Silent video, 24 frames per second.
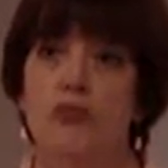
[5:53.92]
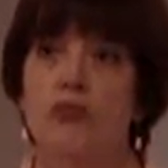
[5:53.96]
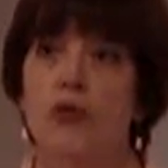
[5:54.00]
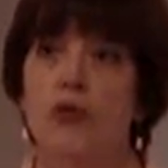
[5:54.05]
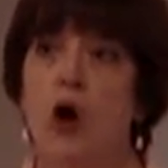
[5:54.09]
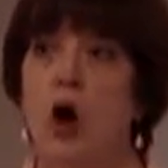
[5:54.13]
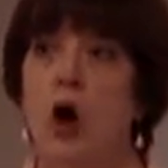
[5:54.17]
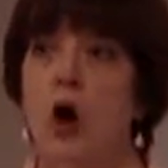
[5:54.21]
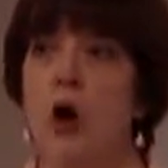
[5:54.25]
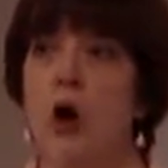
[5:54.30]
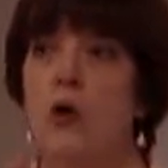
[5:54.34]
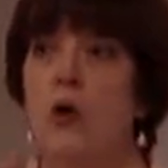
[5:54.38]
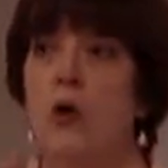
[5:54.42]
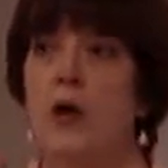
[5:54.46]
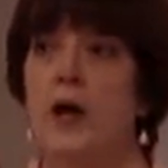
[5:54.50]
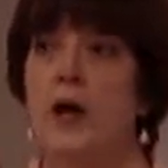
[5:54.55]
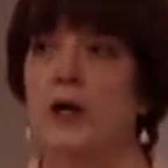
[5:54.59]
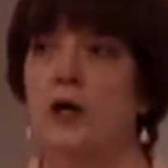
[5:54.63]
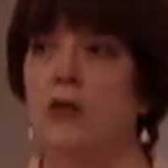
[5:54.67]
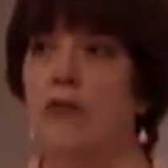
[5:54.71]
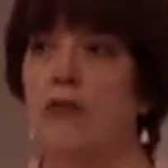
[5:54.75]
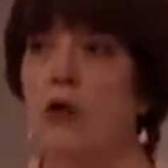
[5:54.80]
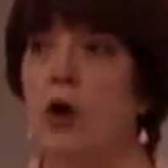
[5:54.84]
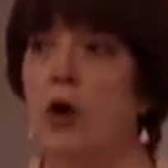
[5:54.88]
grow
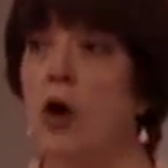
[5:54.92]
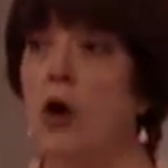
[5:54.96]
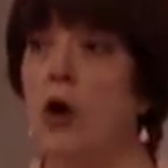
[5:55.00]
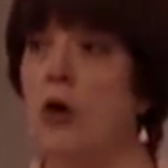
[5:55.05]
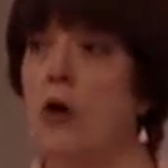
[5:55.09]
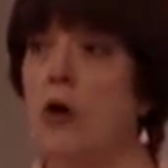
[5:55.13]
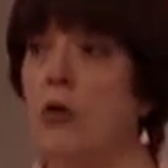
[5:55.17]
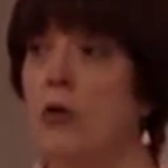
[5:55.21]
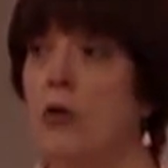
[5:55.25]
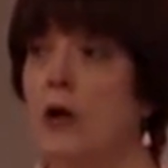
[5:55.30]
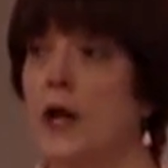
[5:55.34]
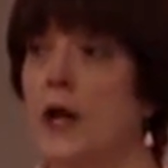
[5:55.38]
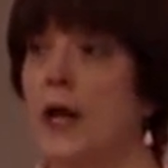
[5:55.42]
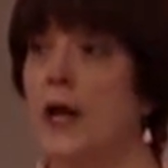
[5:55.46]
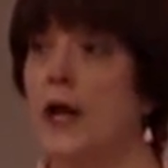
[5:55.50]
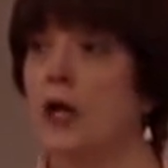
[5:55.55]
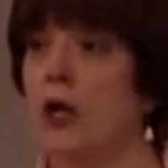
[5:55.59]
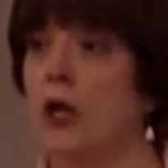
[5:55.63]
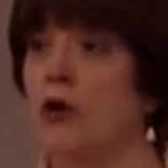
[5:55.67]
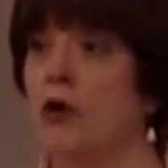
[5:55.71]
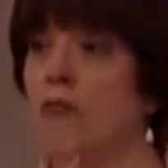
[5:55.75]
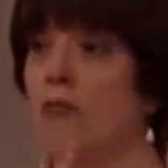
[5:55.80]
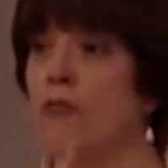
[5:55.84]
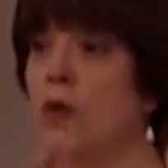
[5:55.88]
and grow
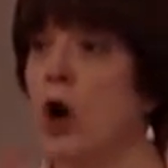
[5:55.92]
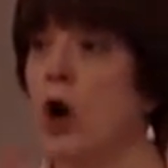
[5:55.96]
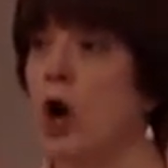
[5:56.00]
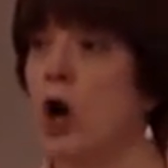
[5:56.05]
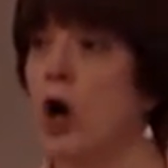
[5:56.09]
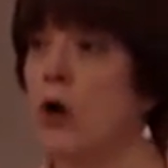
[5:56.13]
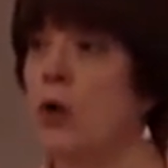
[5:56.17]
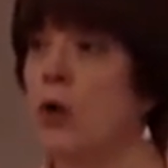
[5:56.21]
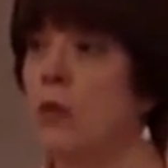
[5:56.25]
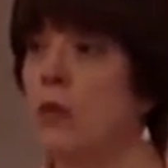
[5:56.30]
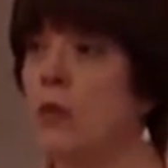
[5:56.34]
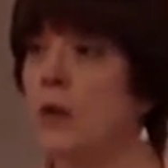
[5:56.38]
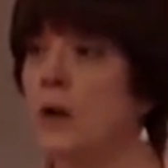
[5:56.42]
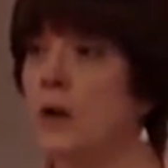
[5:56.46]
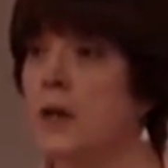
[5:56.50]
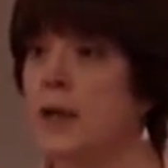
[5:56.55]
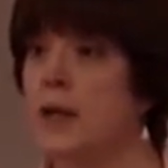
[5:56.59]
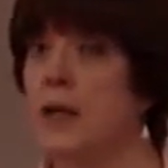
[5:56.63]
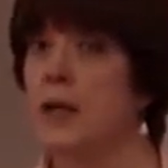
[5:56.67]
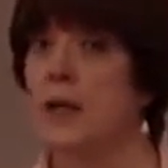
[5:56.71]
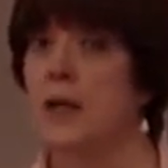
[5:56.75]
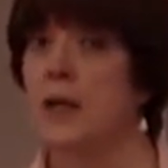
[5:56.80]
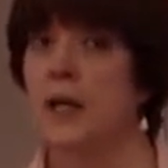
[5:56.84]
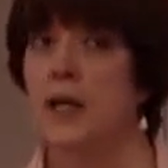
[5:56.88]
and grow.
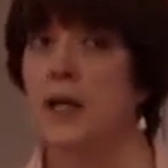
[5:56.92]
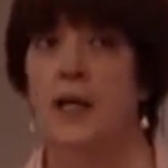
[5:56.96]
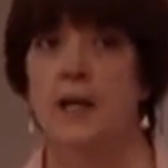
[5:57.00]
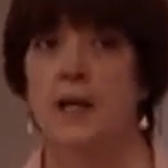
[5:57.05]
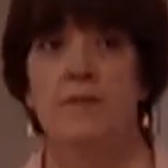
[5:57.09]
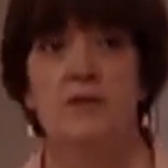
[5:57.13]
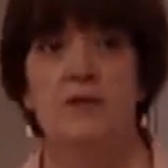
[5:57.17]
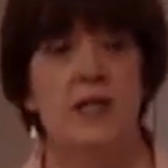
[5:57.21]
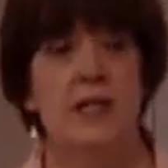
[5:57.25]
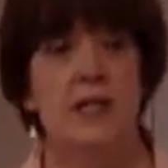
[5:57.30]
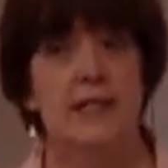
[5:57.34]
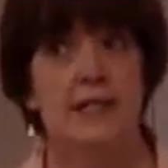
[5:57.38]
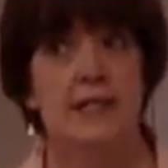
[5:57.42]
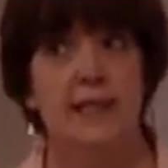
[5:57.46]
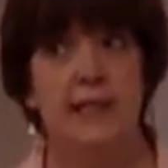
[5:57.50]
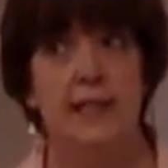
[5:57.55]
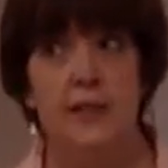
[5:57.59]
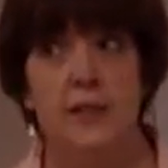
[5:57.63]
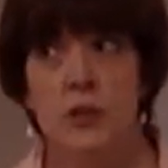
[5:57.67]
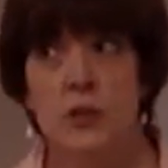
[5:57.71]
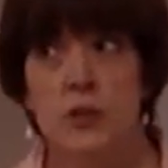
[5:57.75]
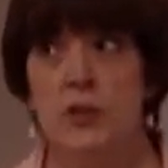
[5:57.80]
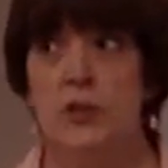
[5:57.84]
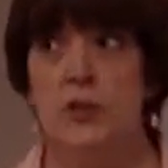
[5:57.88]
If she has an
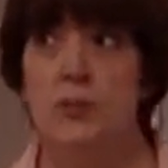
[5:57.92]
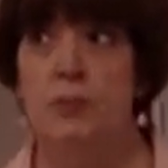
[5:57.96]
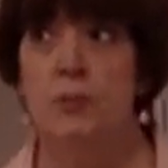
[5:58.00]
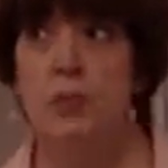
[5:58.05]
induced